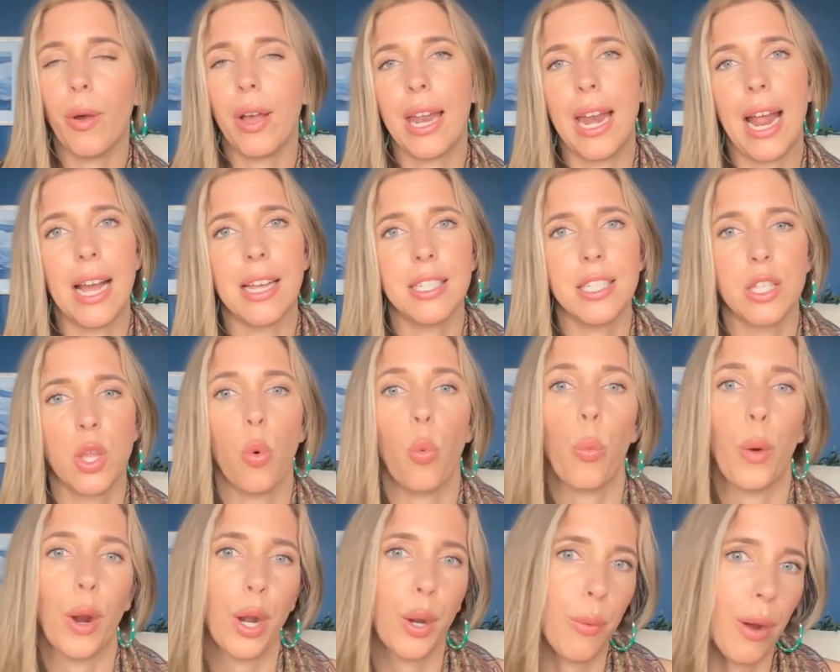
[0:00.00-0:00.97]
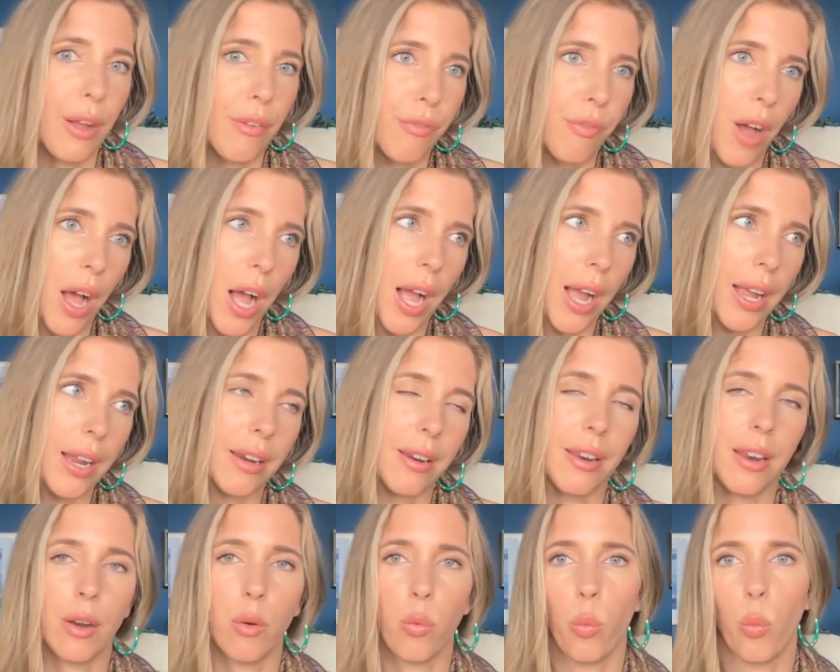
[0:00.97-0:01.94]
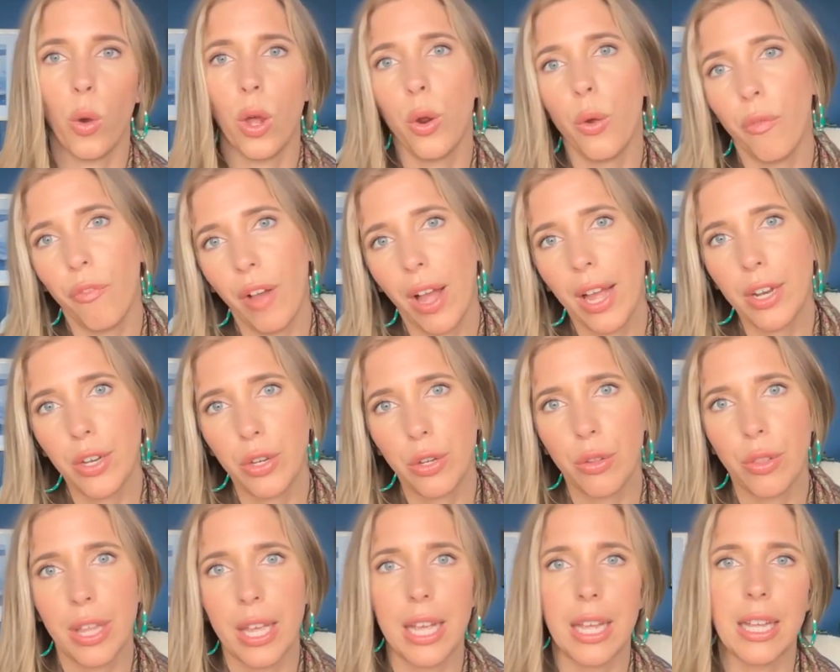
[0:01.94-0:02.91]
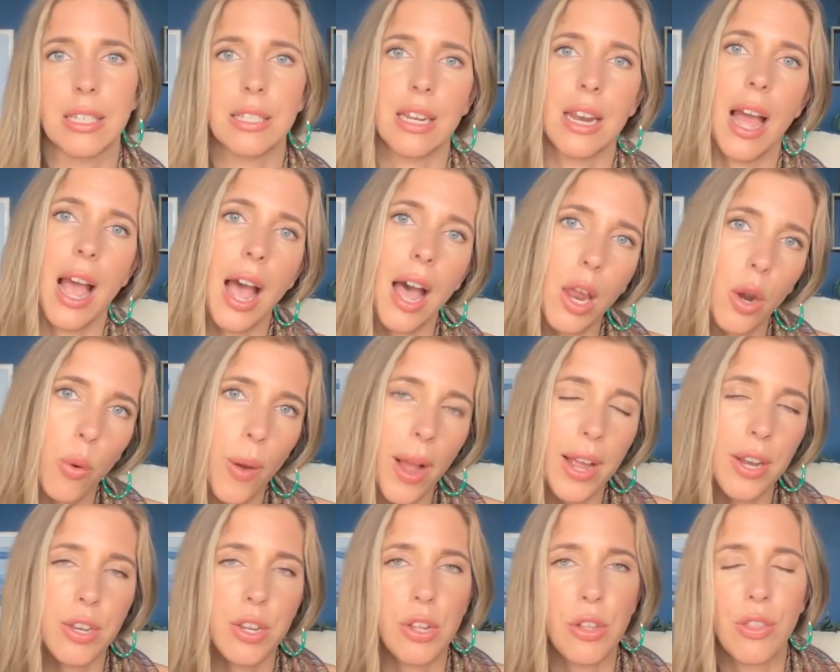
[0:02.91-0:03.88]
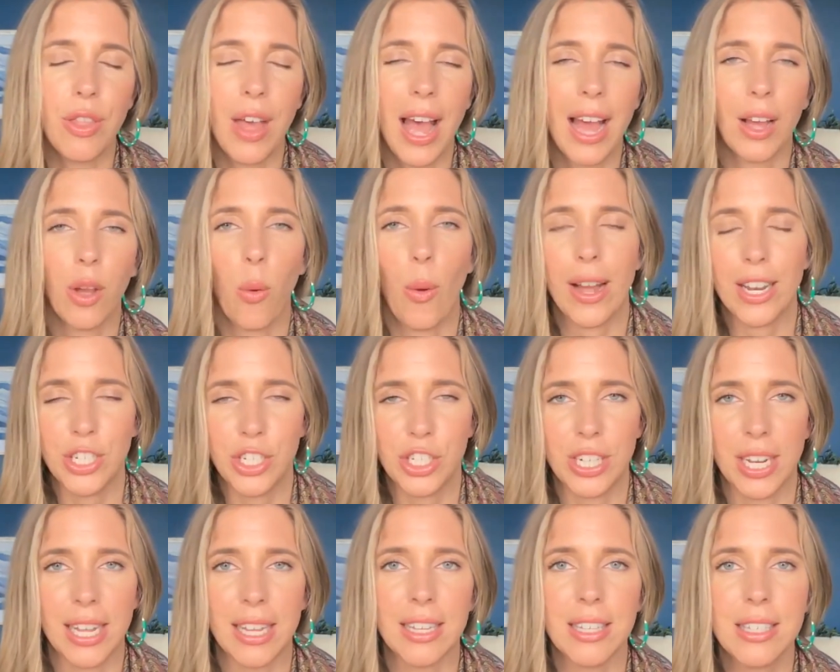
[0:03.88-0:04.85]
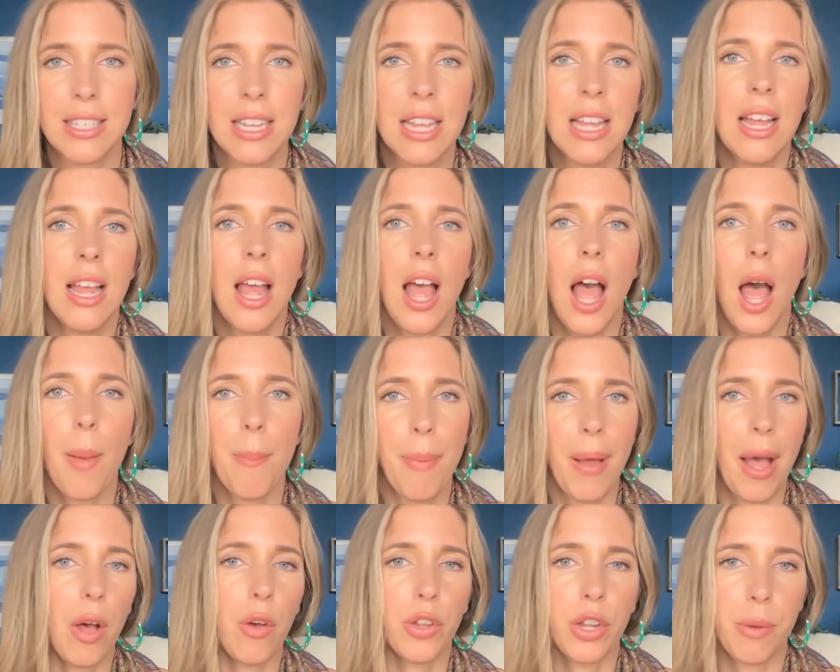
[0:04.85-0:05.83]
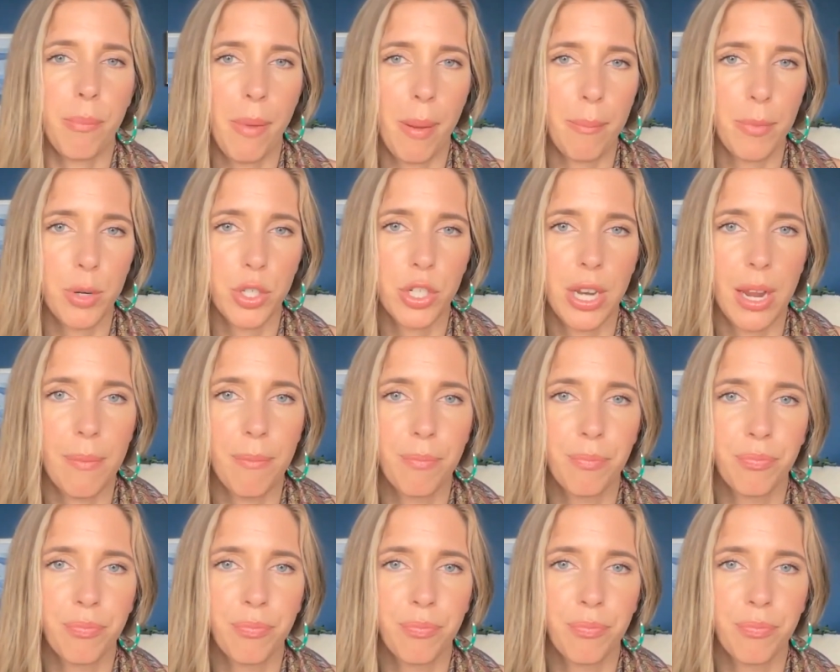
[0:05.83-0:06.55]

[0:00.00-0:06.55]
can ask the where do I find and what if I do this and how do I do that questions about your membership.